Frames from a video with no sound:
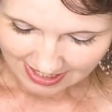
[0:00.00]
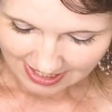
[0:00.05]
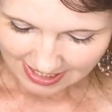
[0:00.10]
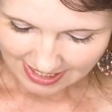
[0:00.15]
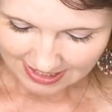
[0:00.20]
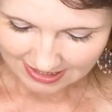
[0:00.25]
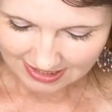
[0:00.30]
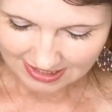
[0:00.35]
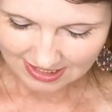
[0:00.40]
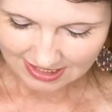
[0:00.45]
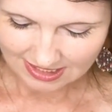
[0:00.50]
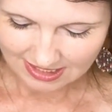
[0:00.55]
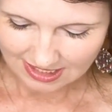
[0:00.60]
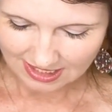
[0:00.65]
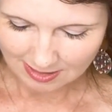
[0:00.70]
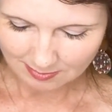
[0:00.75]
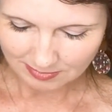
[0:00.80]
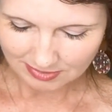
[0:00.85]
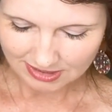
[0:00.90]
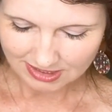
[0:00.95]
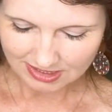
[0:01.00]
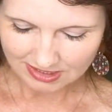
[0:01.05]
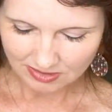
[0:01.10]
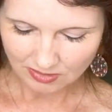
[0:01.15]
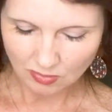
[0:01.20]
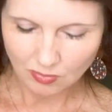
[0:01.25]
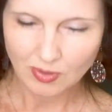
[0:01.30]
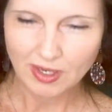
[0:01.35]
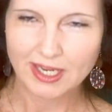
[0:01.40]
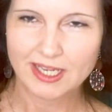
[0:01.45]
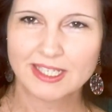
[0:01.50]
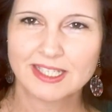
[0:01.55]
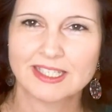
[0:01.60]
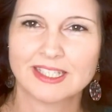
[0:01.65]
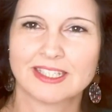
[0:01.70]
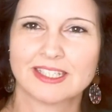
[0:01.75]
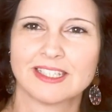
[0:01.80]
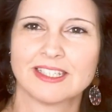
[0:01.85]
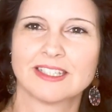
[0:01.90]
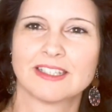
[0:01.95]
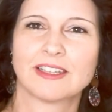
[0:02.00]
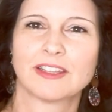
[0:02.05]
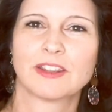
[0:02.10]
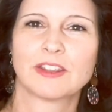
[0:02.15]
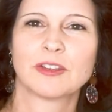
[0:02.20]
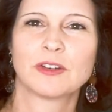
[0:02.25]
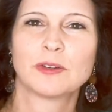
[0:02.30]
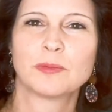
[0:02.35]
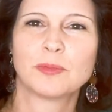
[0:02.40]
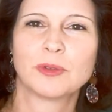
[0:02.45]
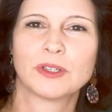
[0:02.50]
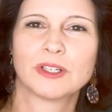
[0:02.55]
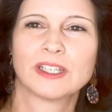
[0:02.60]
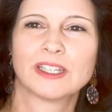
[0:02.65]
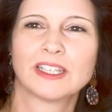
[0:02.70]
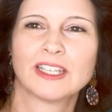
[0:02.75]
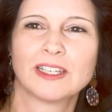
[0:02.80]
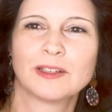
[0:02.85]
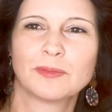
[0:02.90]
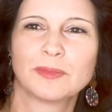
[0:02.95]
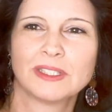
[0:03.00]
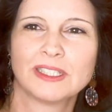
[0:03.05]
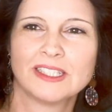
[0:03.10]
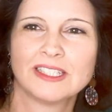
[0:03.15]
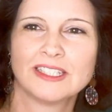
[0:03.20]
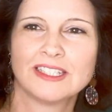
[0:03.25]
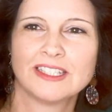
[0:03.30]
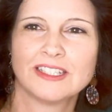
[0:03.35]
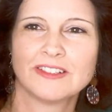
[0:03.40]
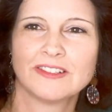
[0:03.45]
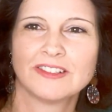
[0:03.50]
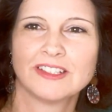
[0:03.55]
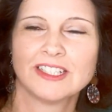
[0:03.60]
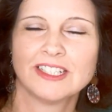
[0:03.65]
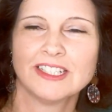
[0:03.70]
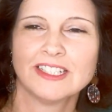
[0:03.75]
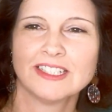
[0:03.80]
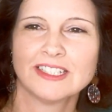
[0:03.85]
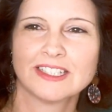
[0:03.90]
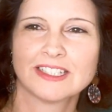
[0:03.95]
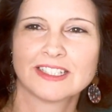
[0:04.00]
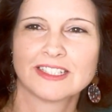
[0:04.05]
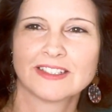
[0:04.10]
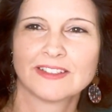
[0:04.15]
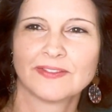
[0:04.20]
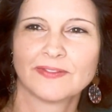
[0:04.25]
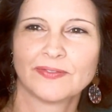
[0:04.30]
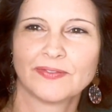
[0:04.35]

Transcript: And then Emily's Quest is the third book in the Emily series.